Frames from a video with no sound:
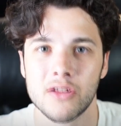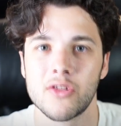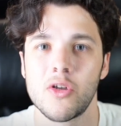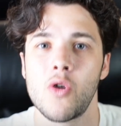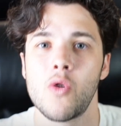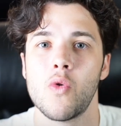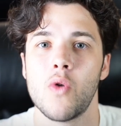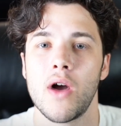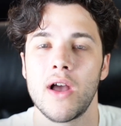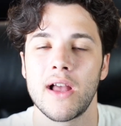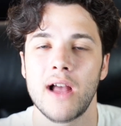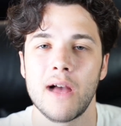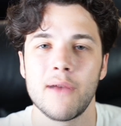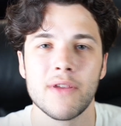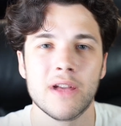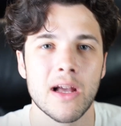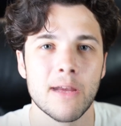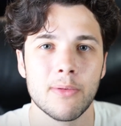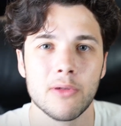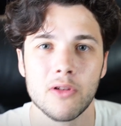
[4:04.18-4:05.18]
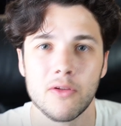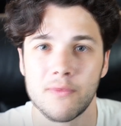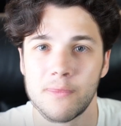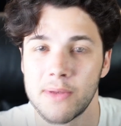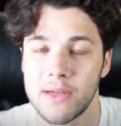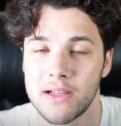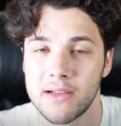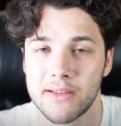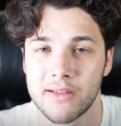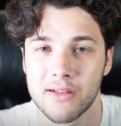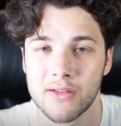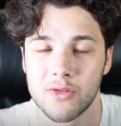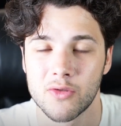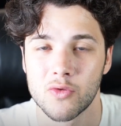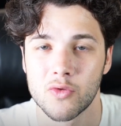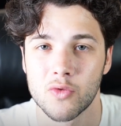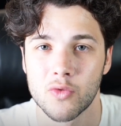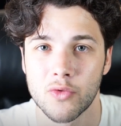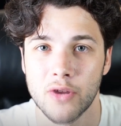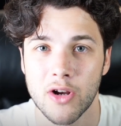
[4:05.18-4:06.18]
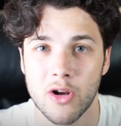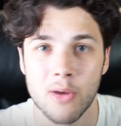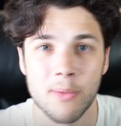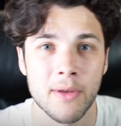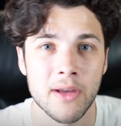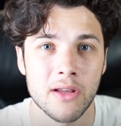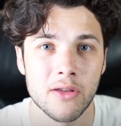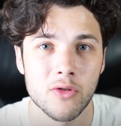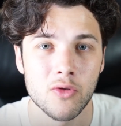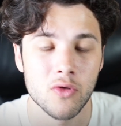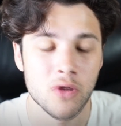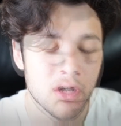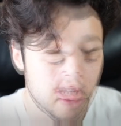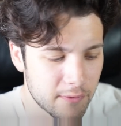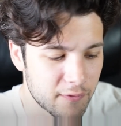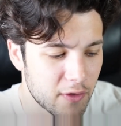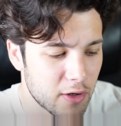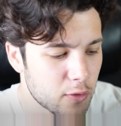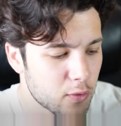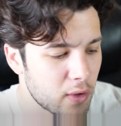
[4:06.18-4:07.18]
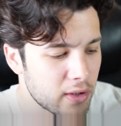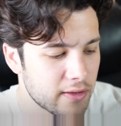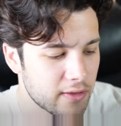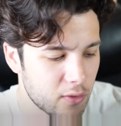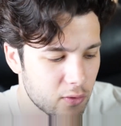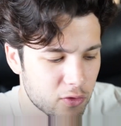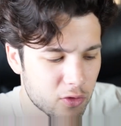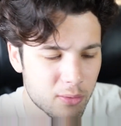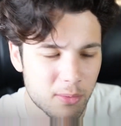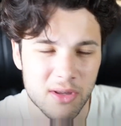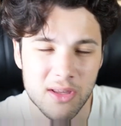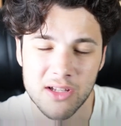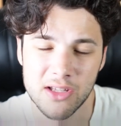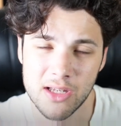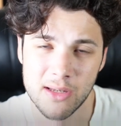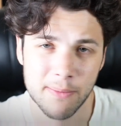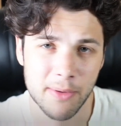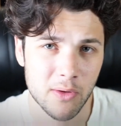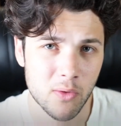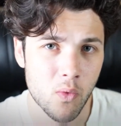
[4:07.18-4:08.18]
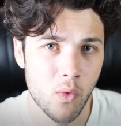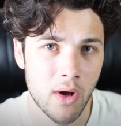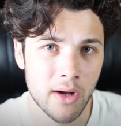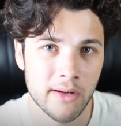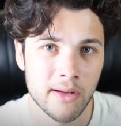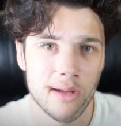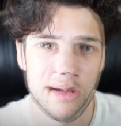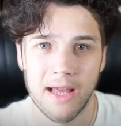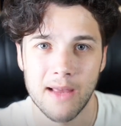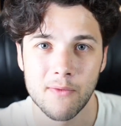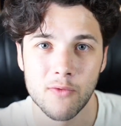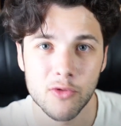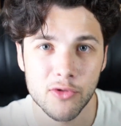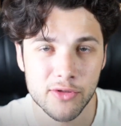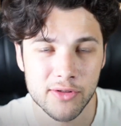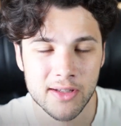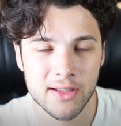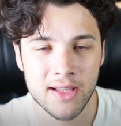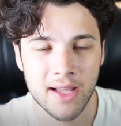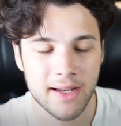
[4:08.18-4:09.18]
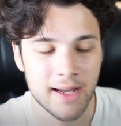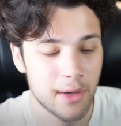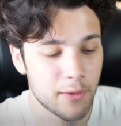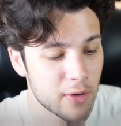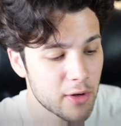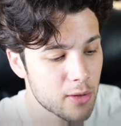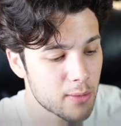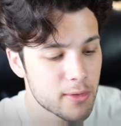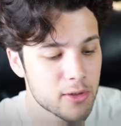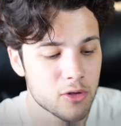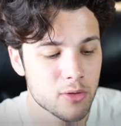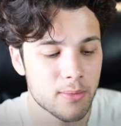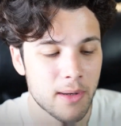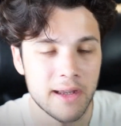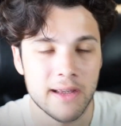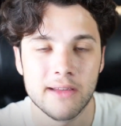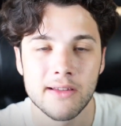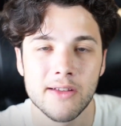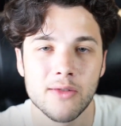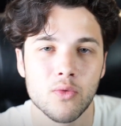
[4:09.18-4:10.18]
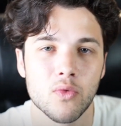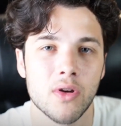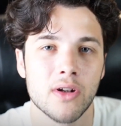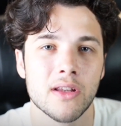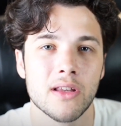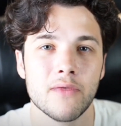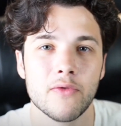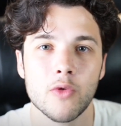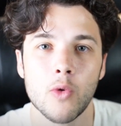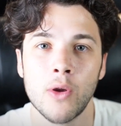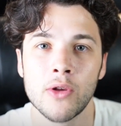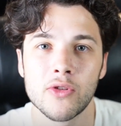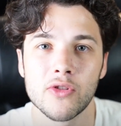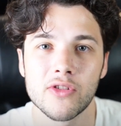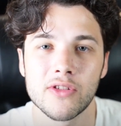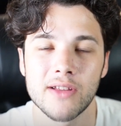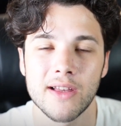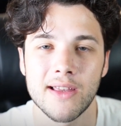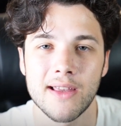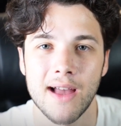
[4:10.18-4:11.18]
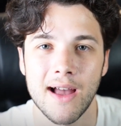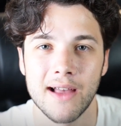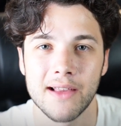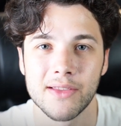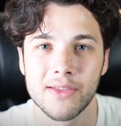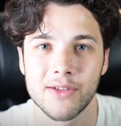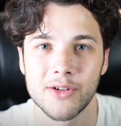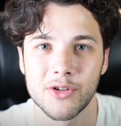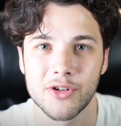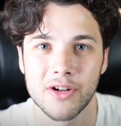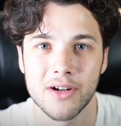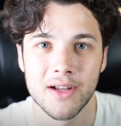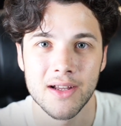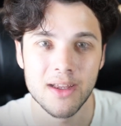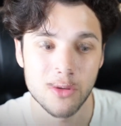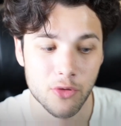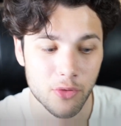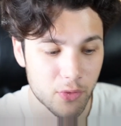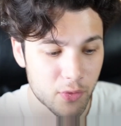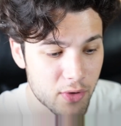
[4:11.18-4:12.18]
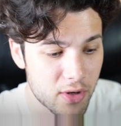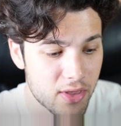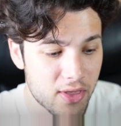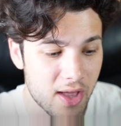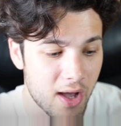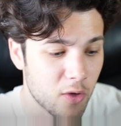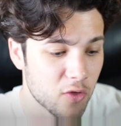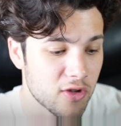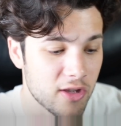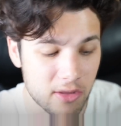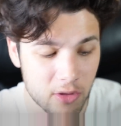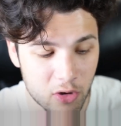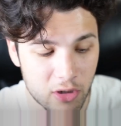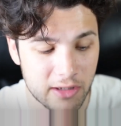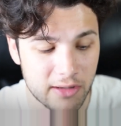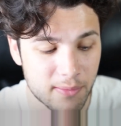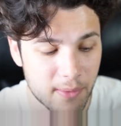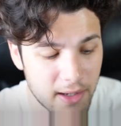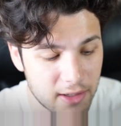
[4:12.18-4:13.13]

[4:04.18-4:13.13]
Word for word: So I have a couple of builds to recommend you. The first one is going to be the cheapest one that I boosted and I recommend you buying this one if you want to stay under your $3,000